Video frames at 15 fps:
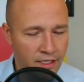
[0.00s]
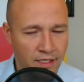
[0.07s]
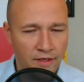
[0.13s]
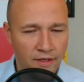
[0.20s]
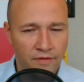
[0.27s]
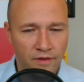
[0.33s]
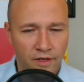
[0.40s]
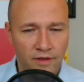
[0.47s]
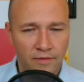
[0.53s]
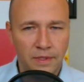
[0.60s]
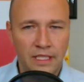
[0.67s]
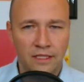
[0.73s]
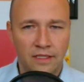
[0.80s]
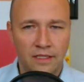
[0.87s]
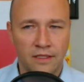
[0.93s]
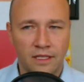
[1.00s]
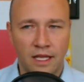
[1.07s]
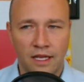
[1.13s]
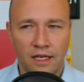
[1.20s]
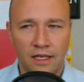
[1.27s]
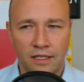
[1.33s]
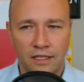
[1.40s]
involvement
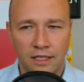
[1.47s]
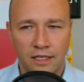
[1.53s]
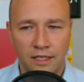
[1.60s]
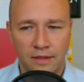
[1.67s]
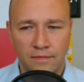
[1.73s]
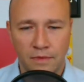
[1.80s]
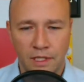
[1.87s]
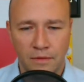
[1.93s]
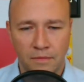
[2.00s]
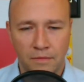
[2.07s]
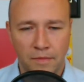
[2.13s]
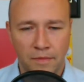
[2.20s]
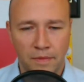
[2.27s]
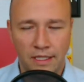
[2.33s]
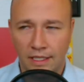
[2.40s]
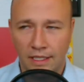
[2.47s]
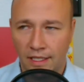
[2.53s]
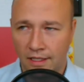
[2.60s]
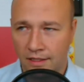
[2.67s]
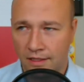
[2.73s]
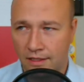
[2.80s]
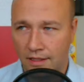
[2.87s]
and commitment
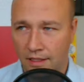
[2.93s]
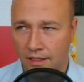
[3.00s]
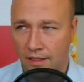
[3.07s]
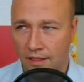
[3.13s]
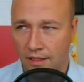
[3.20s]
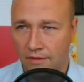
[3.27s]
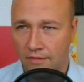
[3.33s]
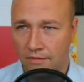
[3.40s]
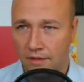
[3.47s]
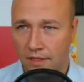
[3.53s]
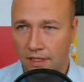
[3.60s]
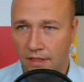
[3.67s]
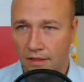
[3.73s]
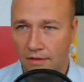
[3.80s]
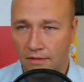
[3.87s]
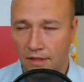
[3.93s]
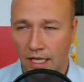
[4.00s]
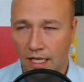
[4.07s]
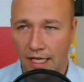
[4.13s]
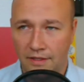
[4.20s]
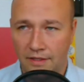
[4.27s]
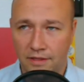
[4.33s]
and I
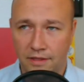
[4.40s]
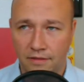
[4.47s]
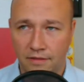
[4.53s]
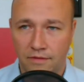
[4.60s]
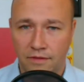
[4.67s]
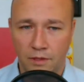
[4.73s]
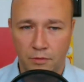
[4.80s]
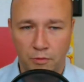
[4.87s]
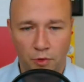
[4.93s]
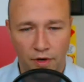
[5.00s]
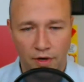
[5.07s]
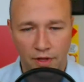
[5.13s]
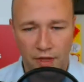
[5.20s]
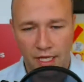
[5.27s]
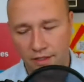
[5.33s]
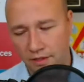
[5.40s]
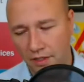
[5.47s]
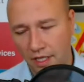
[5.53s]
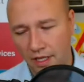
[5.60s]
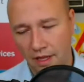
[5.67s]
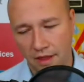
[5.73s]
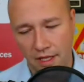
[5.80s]
guess support of the
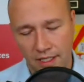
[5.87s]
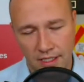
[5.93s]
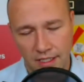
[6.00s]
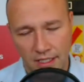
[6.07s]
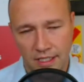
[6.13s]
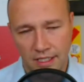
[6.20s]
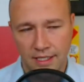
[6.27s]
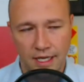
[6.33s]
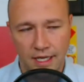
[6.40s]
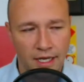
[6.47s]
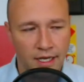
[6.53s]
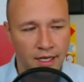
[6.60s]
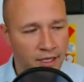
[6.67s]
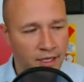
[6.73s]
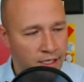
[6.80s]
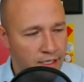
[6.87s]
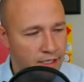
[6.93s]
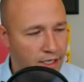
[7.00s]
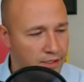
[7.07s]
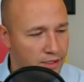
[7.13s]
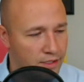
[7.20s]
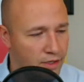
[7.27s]
industry and the things that he's done
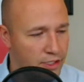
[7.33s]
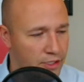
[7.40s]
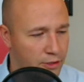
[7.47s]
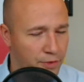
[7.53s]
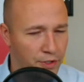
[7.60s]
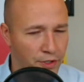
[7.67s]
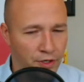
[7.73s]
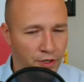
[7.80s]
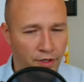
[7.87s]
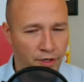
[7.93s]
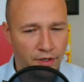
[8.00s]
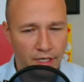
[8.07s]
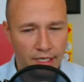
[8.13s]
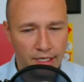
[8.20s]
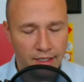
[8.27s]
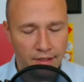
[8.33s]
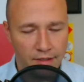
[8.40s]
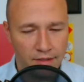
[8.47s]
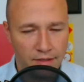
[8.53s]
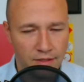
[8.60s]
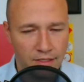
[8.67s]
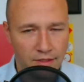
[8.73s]
as an
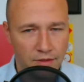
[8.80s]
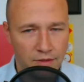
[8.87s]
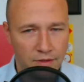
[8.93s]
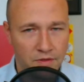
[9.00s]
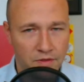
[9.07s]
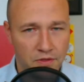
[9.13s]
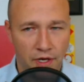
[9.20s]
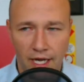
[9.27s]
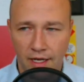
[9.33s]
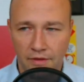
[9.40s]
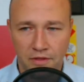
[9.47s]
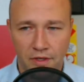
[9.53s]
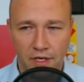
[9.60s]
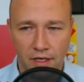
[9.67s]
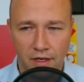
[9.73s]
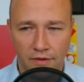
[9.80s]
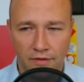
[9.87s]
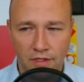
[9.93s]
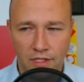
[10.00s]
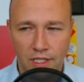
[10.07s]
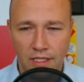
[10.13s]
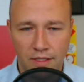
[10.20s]
entrepreneur. So it was great. It was a great
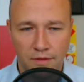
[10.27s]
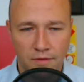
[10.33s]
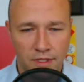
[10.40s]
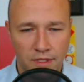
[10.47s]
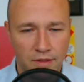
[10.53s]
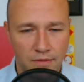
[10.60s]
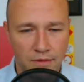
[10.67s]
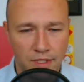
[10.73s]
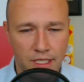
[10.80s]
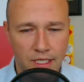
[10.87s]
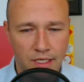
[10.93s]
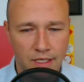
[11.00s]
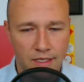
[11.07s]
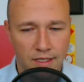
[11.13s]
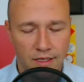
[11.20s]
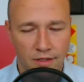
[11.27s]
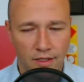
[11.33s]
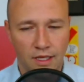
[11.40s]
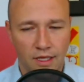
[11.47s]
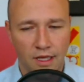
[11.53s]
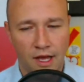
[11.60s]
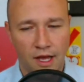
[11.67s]
conversation. We
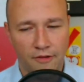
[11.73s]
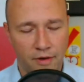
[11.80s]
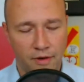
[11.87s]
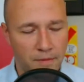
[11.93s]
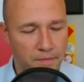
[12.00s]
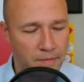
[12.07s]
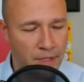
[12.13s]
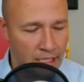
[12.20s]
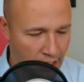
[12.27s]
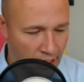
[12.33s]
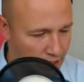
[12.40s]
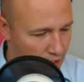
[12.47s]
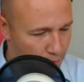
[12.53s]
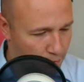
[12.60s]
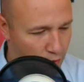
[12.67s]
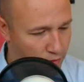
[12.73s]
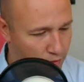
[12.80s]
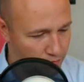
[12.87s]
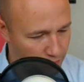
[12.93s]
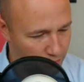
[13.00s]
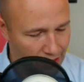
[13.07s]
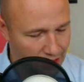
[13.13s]
learned a lot from him
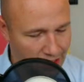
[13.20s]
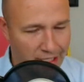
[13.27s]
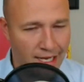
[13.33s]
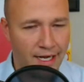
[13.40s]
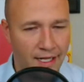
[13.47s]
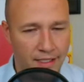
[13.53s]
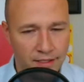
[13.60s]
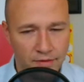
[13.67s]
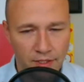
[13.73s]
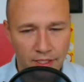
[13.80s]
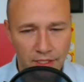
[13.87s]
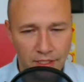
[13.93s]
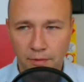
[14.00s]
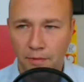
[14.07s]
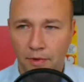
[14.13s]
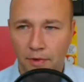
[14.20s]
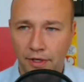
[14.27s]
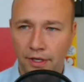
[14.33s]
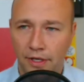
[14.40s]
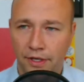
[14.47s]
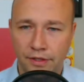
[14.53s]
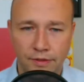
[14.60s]
about what Kinetics and Rate
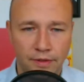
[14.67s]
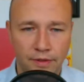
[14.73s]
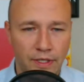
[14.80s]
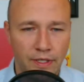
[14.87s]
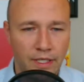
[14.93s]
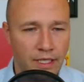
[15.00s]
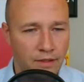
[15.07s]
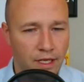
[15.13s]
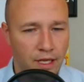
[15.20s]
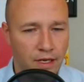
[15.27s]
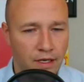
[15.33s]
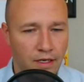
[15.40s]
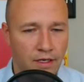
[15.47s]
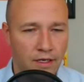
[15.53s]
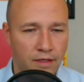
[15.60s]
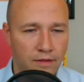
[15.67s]
Supermarket are doing and